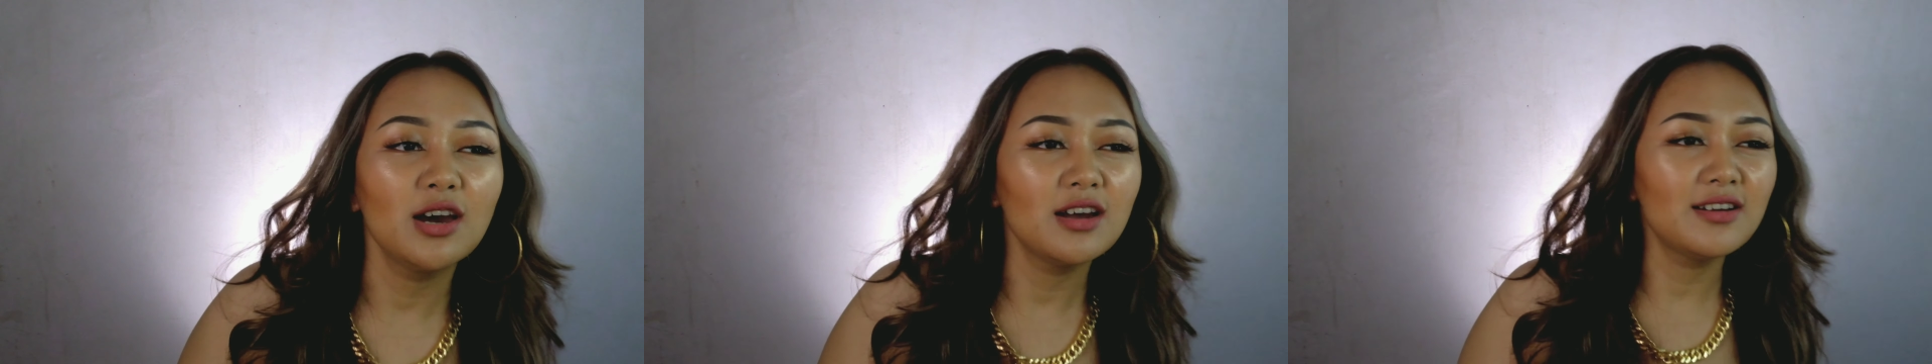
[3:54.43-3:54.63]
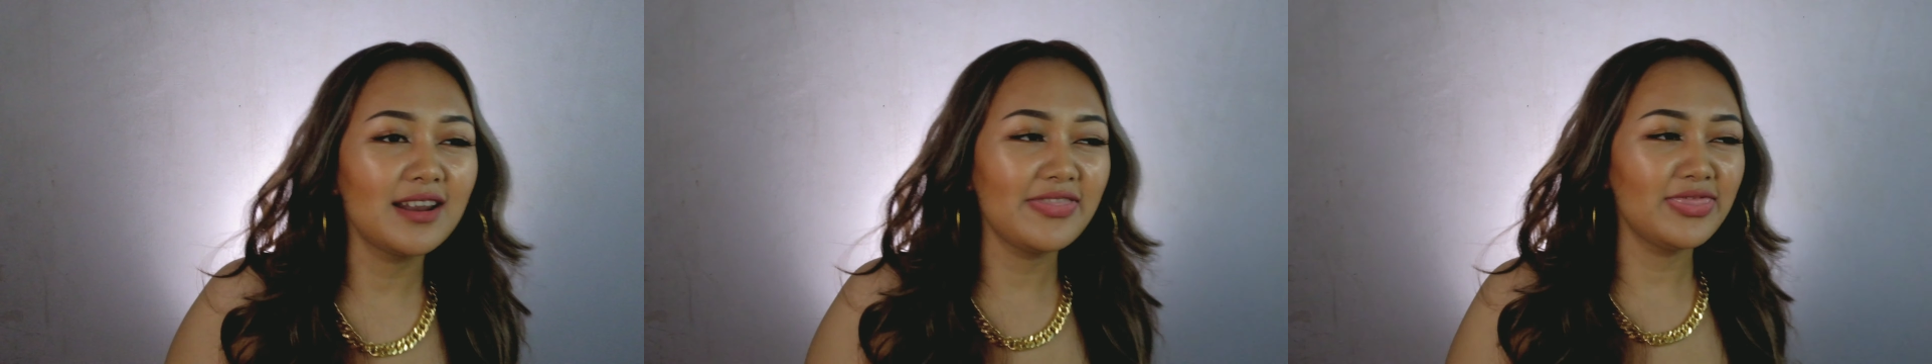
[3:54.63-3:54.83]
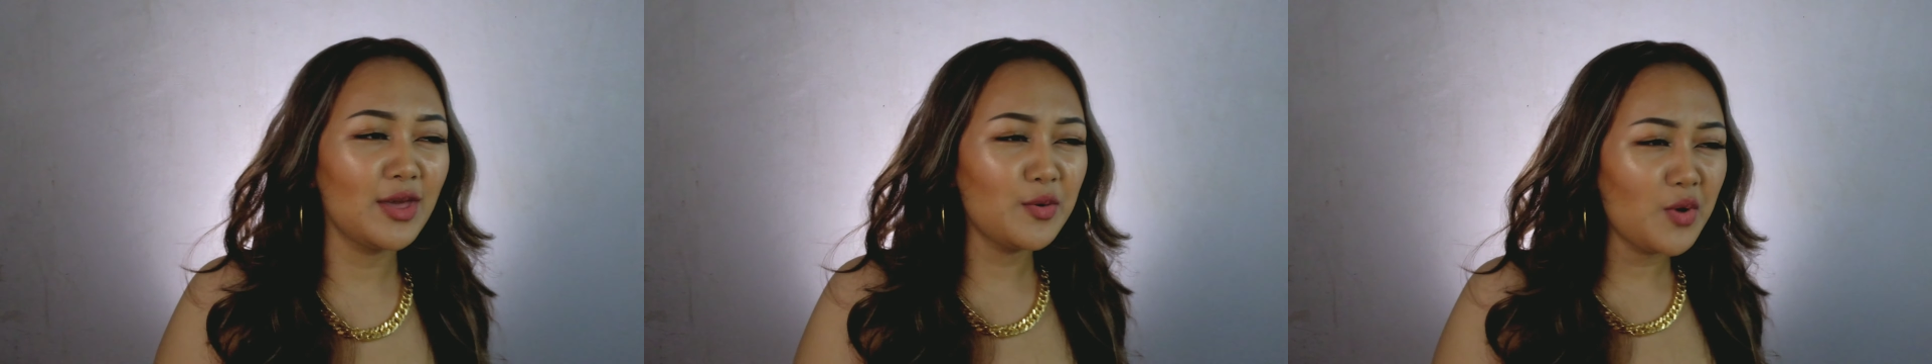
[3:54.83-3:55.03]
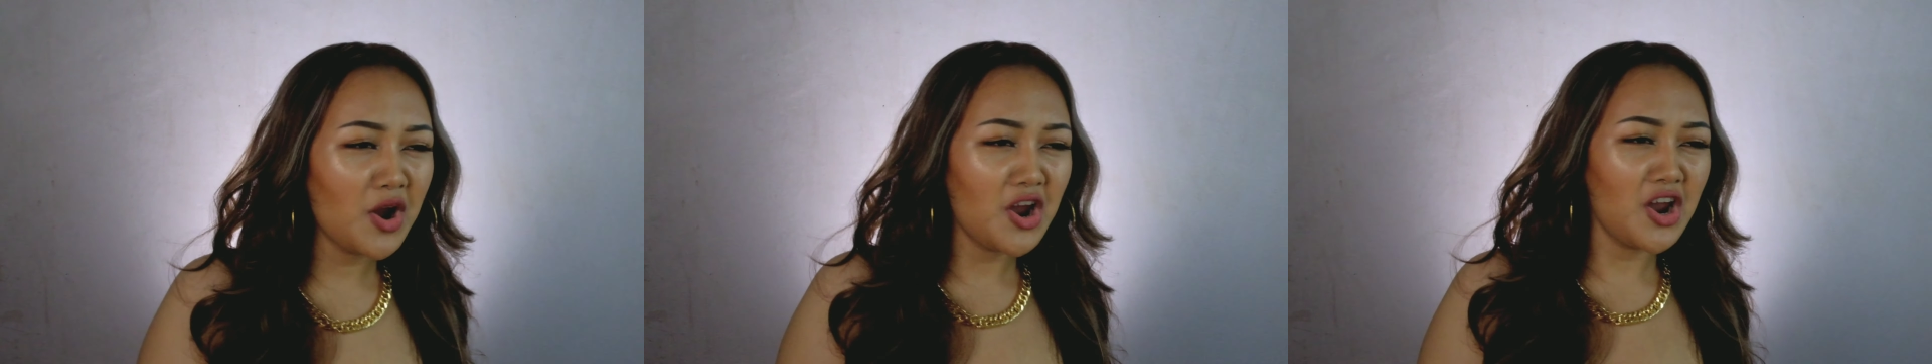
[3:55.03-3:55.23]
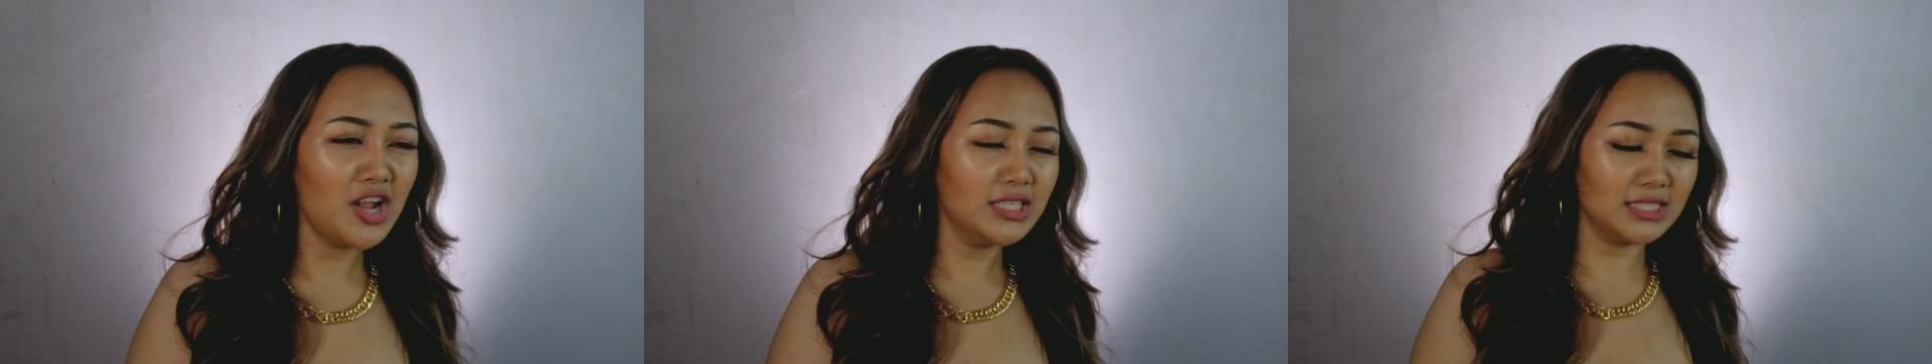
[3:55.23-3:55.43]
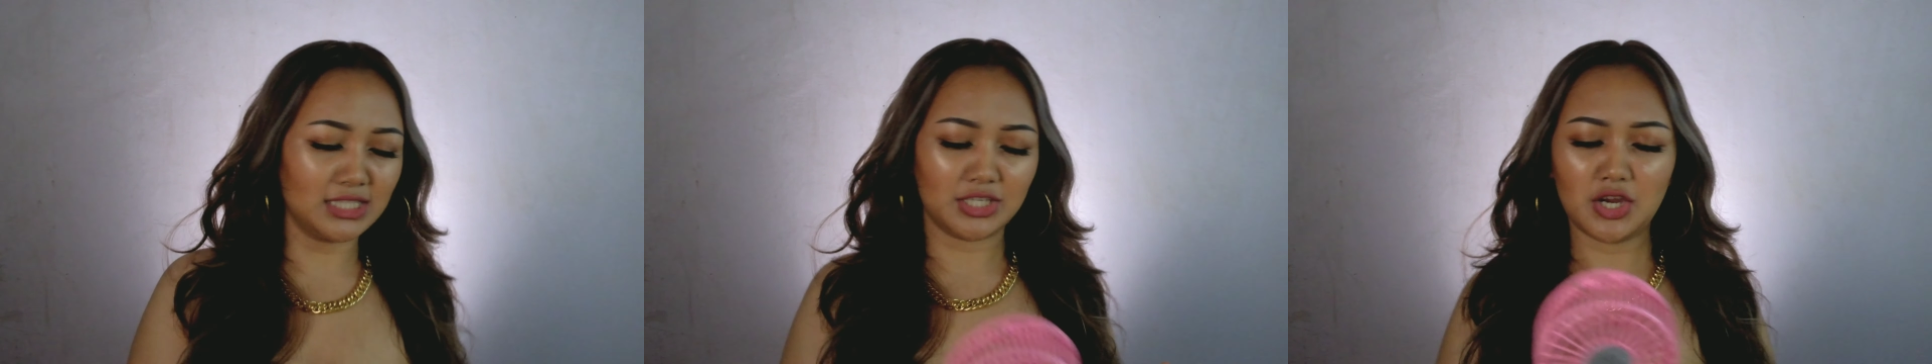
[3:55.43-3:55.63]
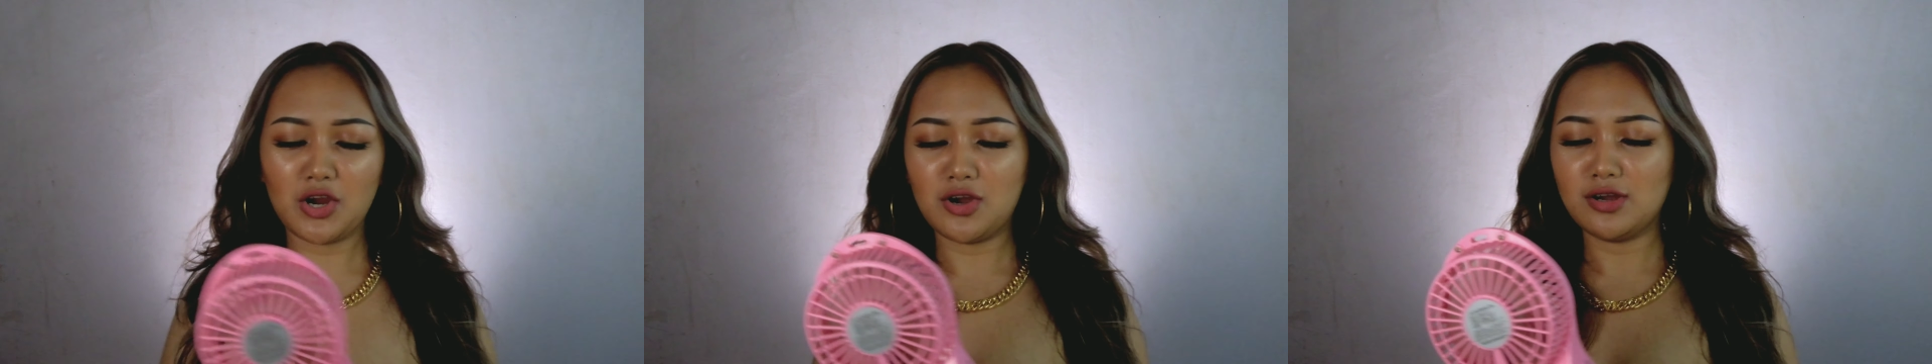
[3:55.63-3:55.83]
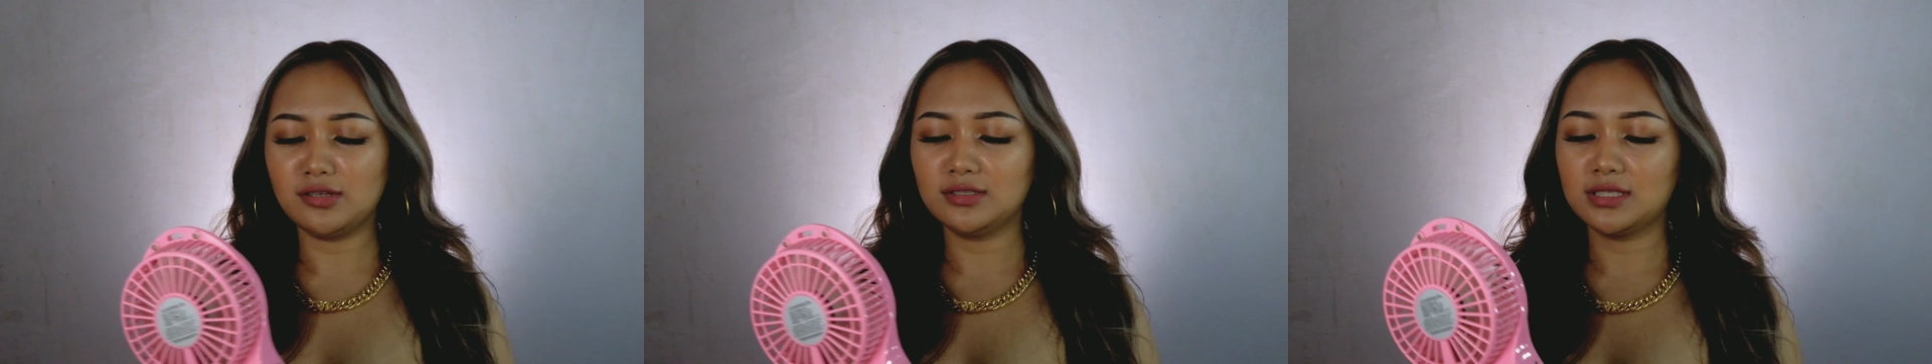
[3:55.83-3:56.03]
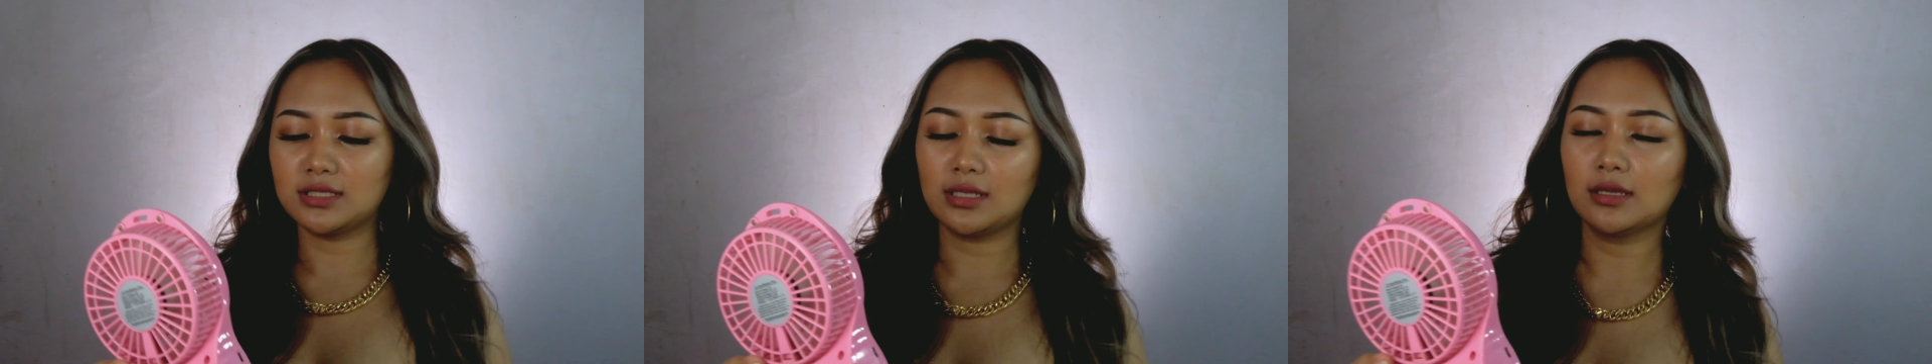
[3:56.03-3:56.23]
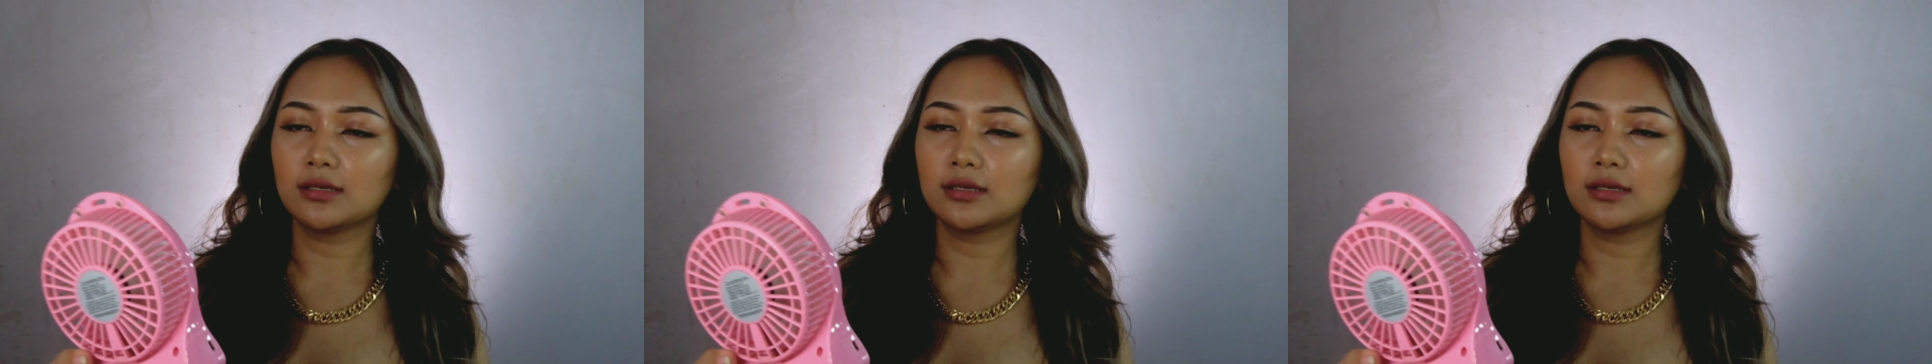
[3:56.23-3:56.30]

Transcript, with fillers: all around the world girls